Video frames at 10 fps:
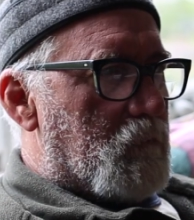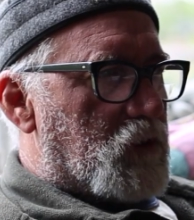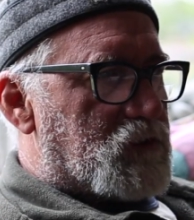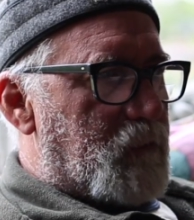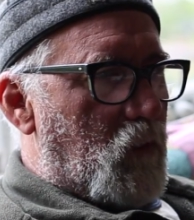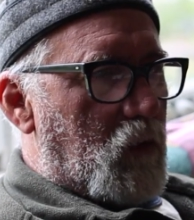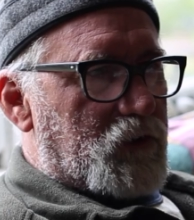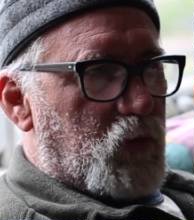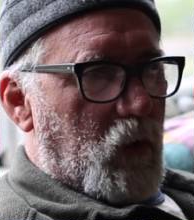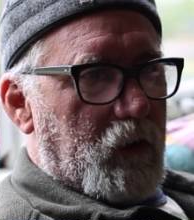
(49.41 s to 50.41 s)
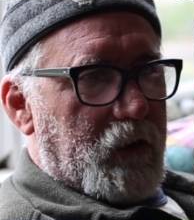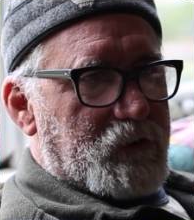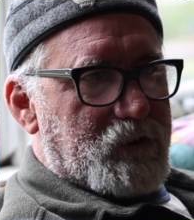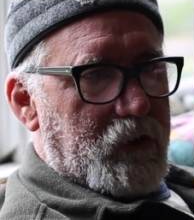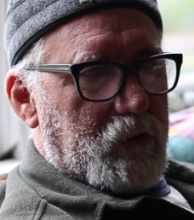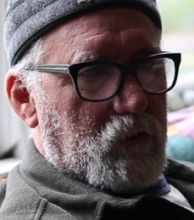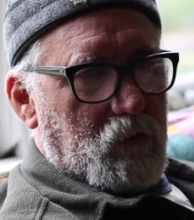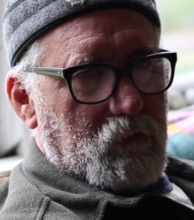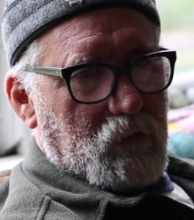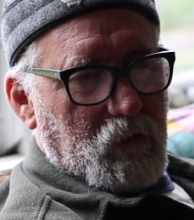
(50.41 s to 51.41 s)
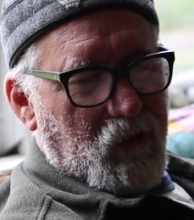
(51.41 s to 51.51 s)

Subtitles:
Most of my work's welded steel.